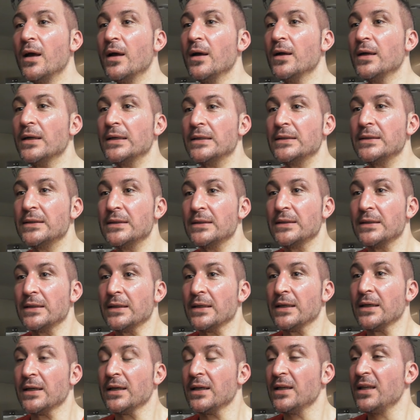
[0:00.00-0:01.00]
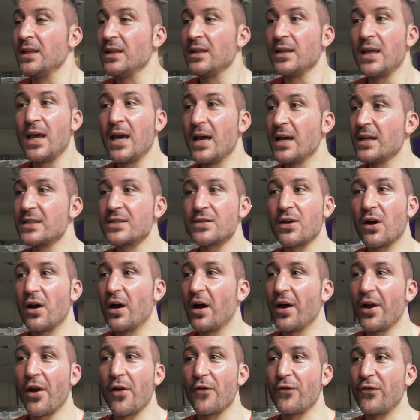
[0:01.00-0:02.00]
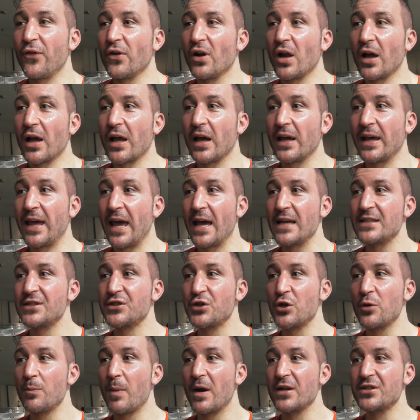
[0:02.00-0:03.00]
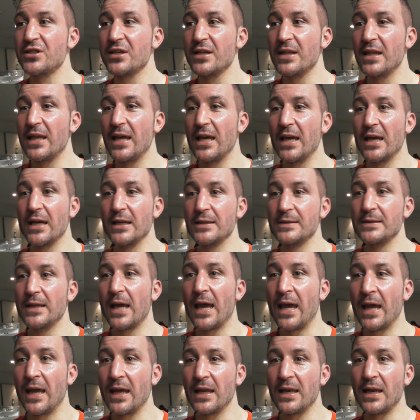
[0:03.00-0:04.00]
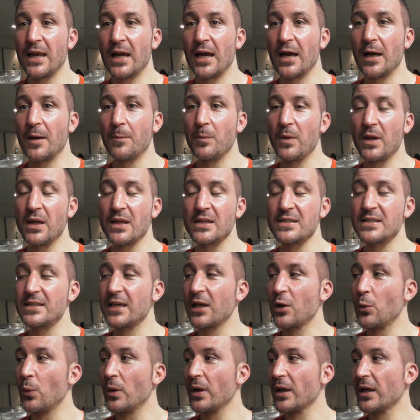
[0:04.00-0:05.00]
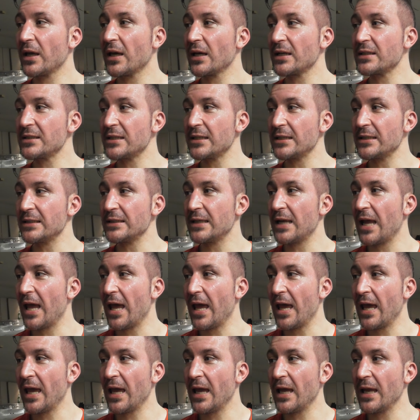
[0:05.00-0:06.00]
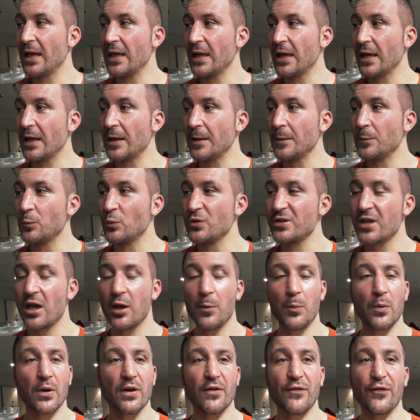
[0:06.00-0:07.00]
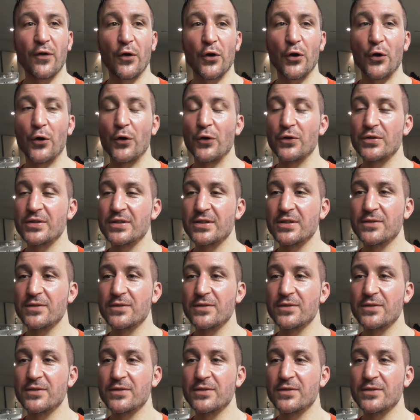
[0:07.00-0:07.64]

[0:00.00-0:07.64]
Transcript: shows out there, right? right? Yeah, so yeah. I don't feel like I gassed too the much second in there. Win? Yeah. And um, yeah, the second win kicked in and um, was able to focus